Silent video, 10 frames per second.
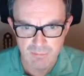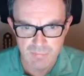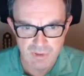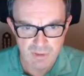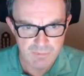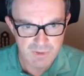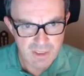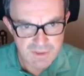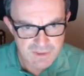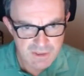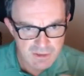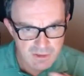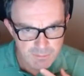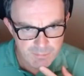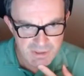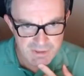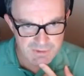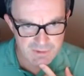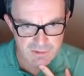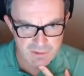But I'm getting a
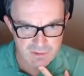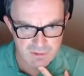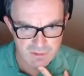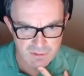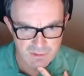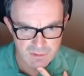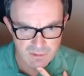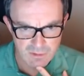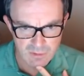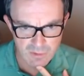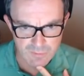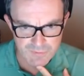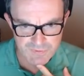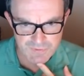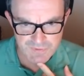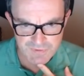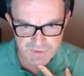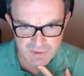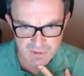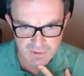bit lost as
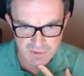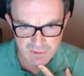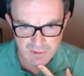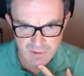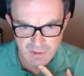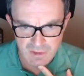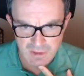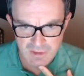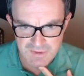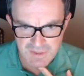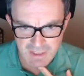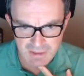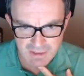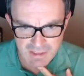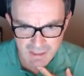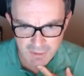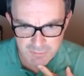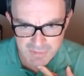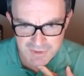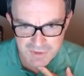to exactly how
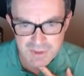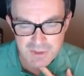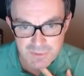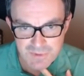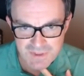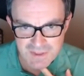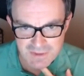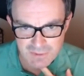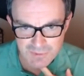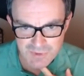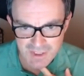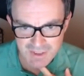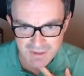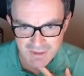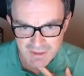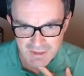I'm meant to use this logic.